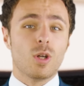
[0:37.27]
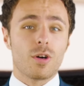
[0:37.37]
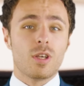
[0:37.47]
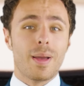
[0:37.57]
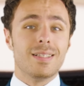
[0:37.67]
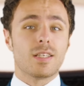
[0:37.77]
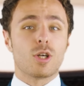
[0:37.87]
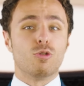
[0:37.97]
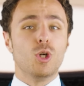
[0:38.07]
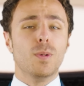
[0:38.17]
documents a
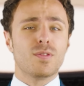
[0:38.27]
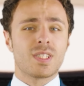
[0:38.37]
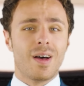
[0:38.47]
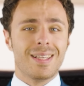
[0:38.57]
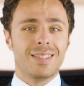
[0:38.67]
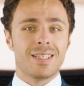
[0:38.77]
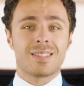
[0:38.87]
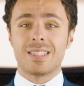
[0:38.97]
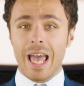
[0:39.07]
group of scientists'